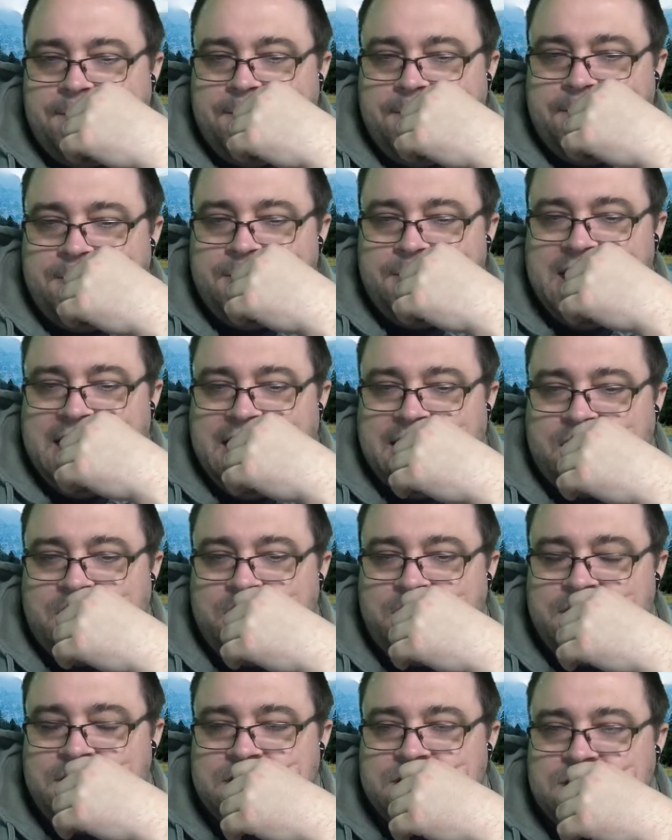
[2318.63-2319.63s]
that I
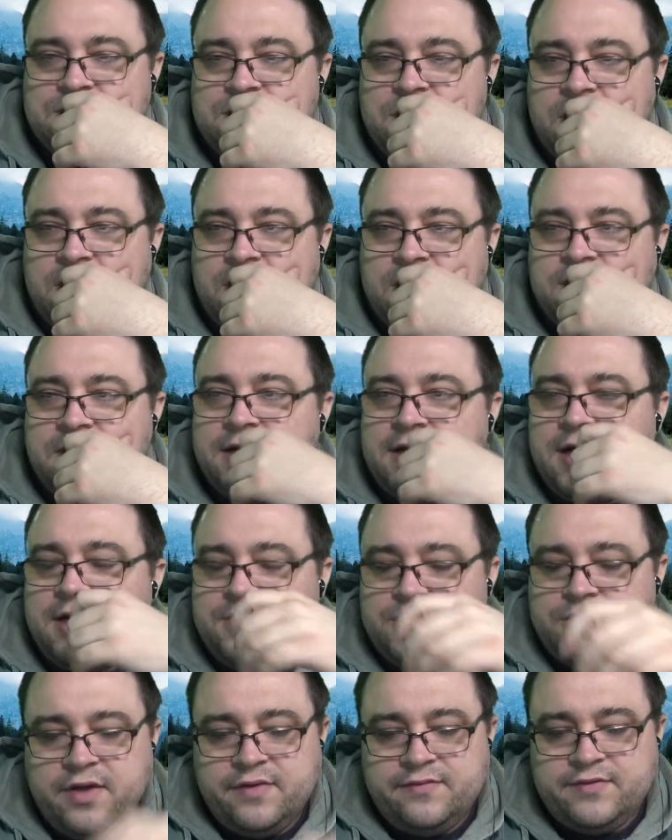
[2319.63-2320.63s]
could install, and I
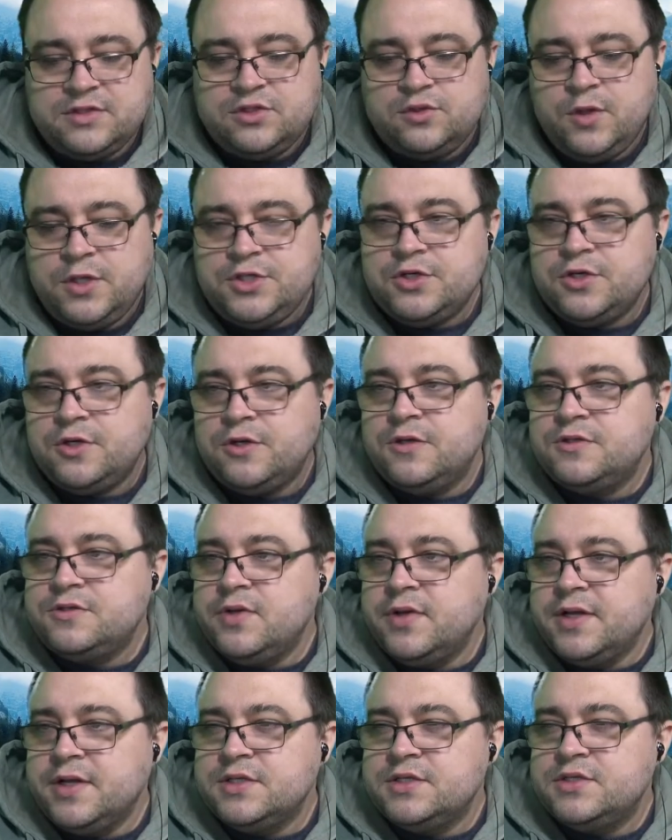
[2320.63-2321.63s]
do have a switcher, so I
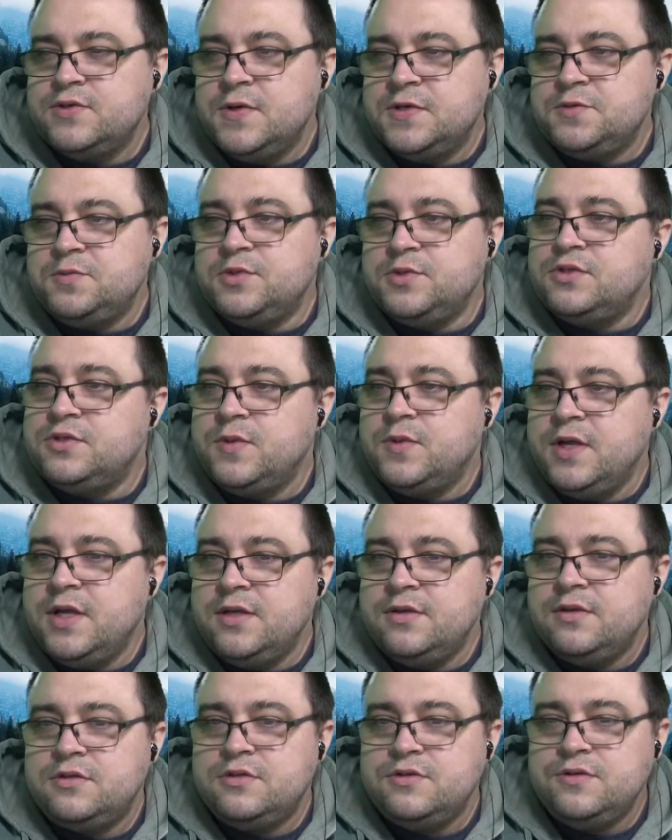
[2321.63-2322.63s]
can switch between
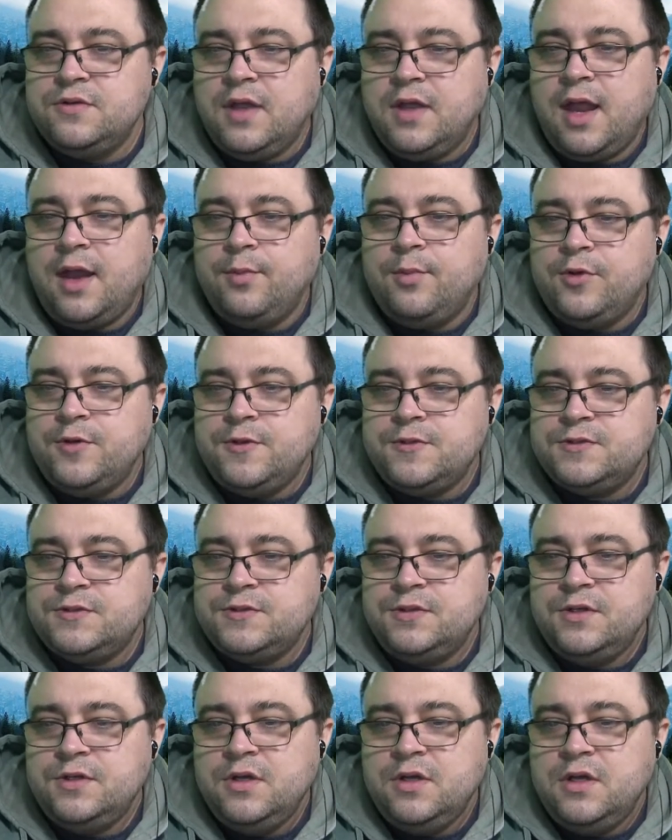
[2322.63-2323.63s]
the two cameras,
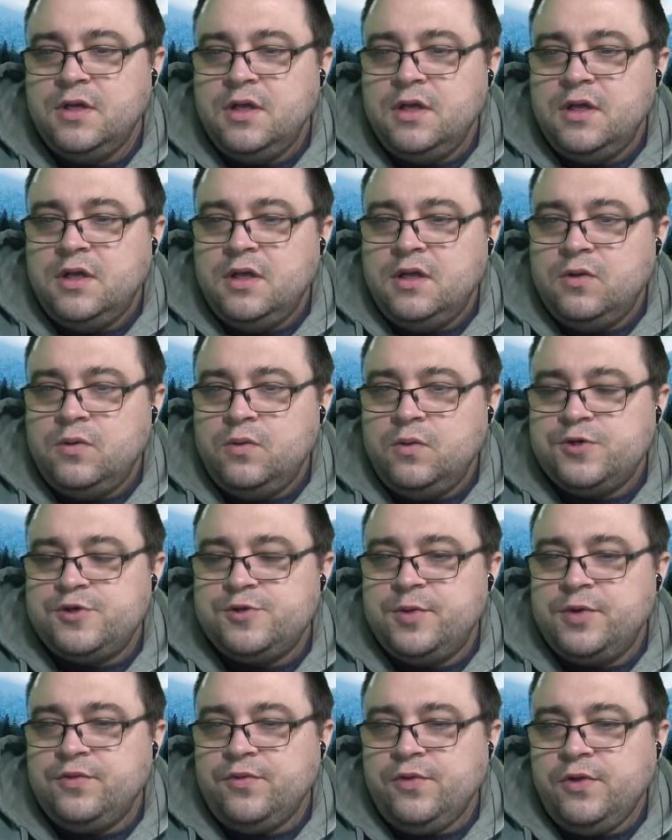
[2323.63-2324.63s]
which would
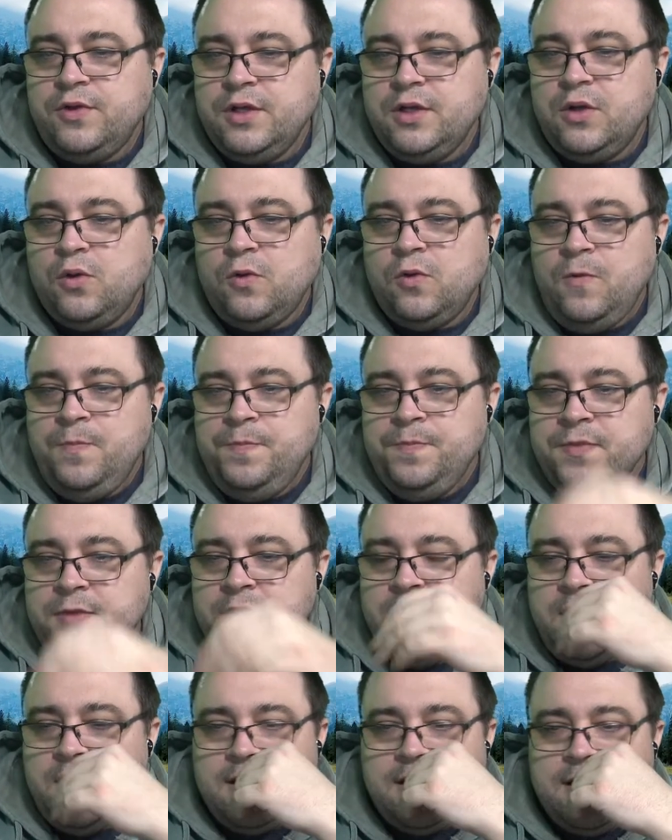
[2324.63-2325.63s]
be really cool.
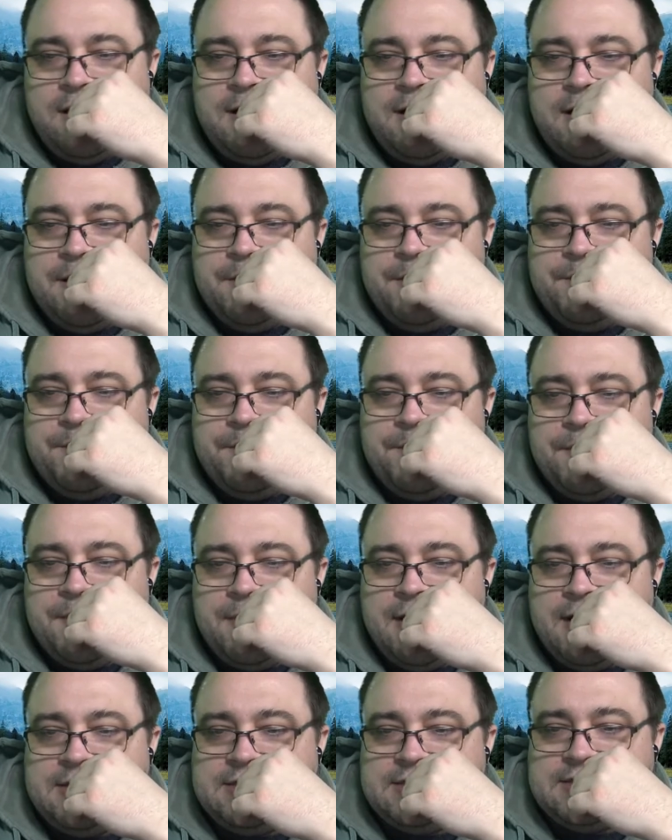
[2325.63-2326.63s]
I
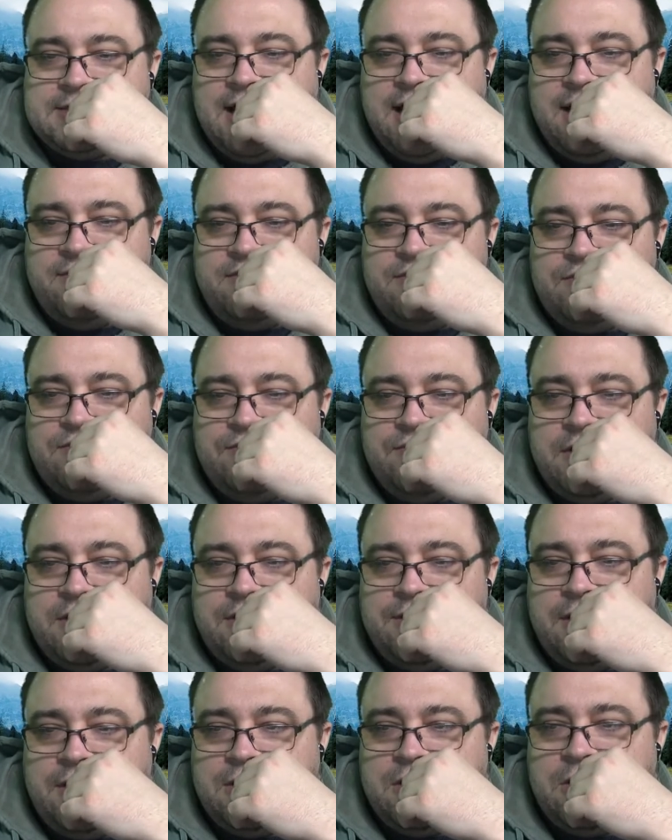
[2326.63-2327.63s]
haven't figured
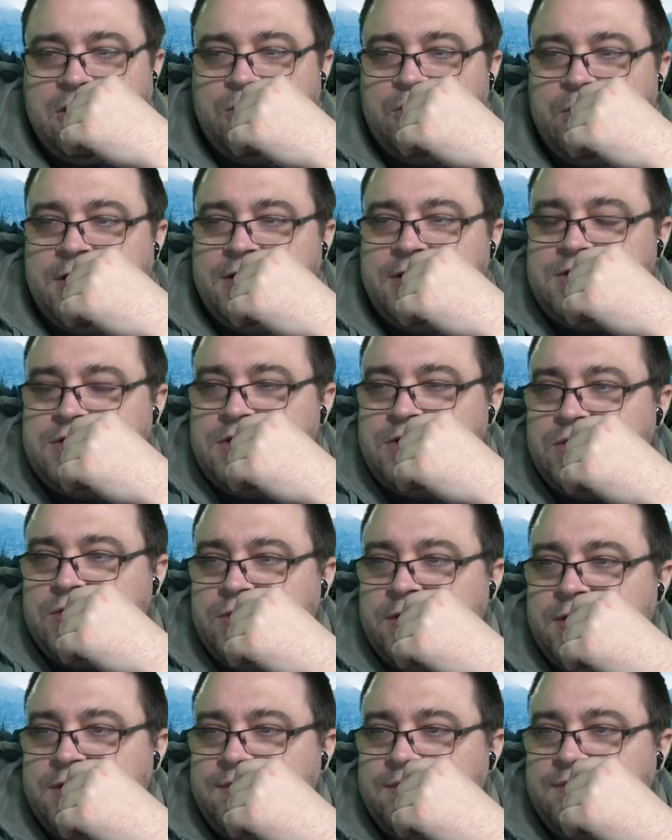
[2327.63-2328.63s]
out a good way to do
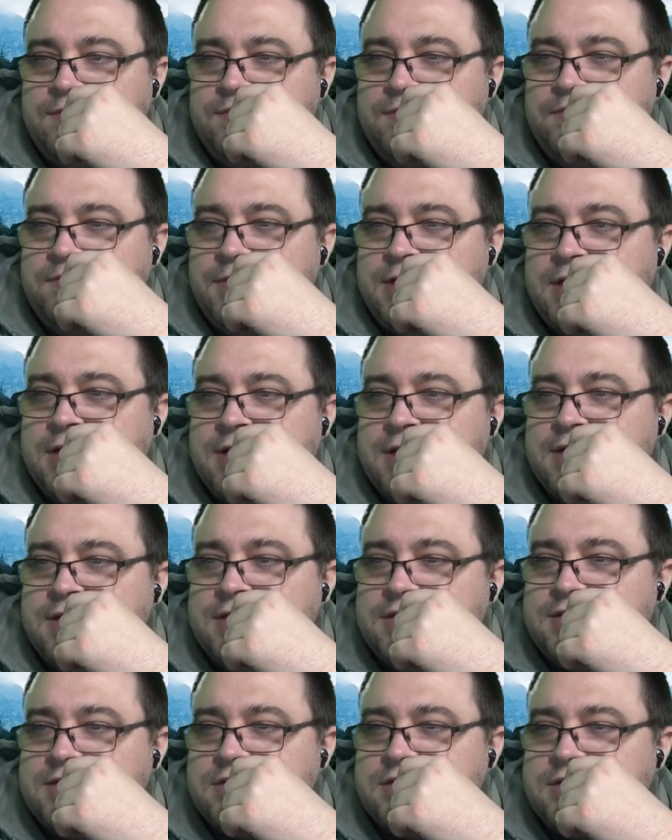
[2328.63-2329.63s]
it,
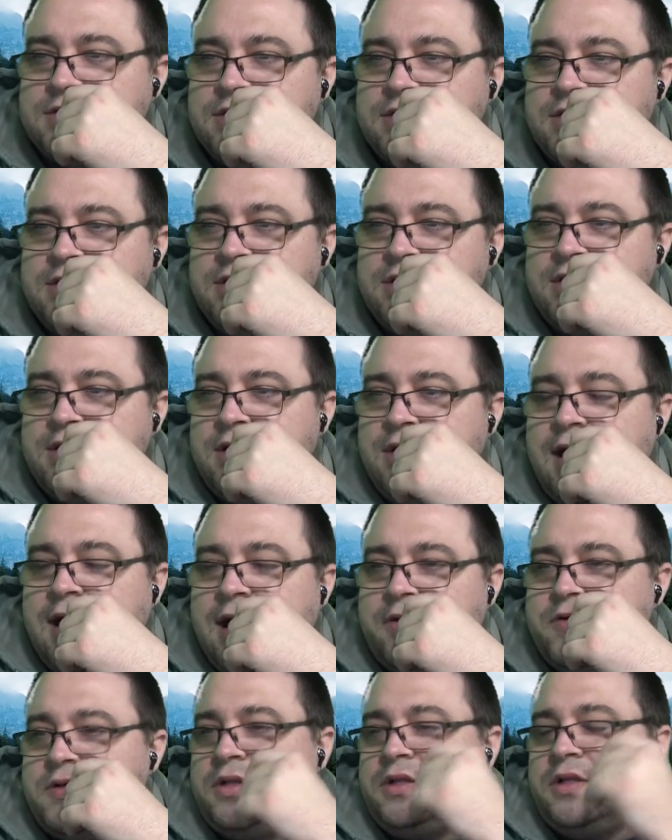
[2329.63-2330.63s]
because I
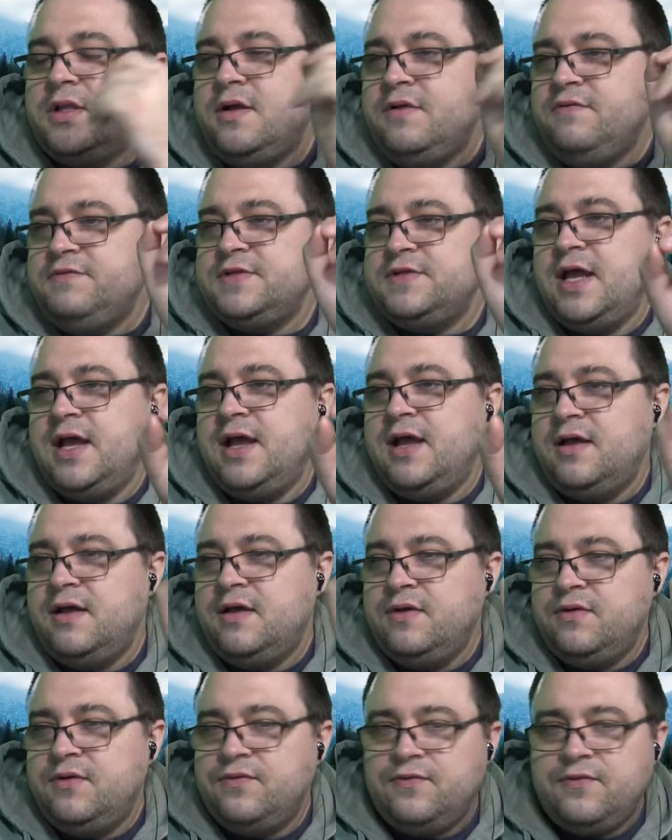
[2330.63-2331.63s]
would love to
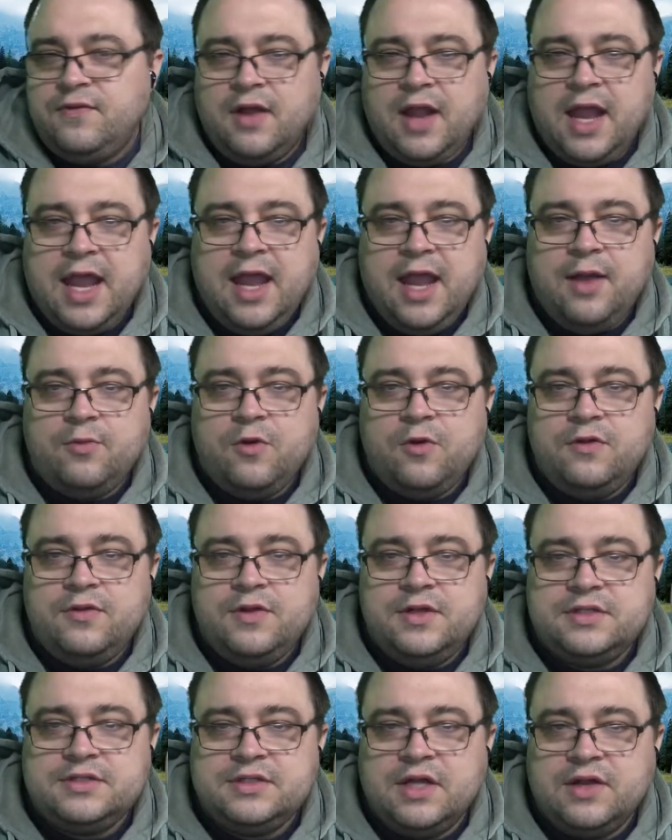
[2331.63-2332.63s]
have a camera
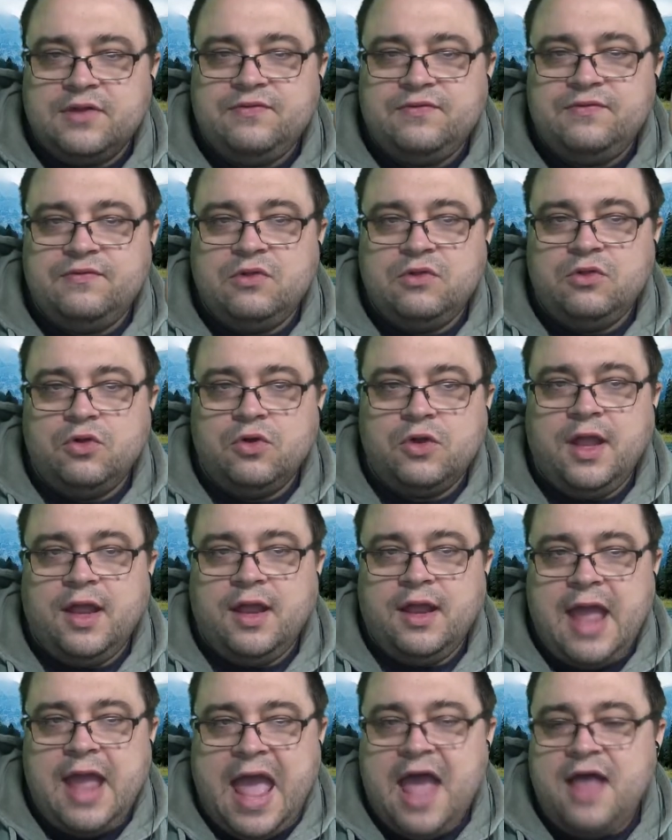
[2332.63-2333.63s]
that's like looking
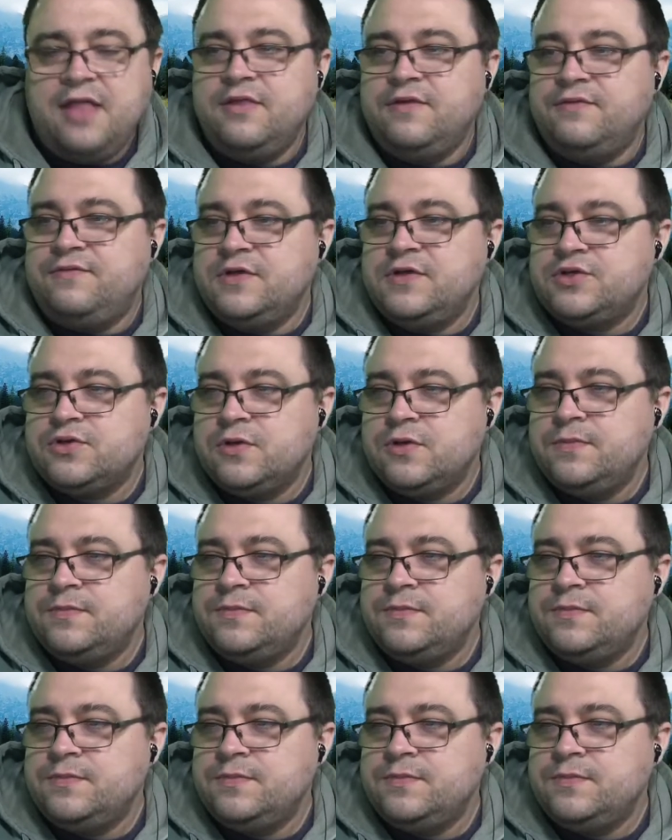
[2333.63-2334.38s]
at the fish room,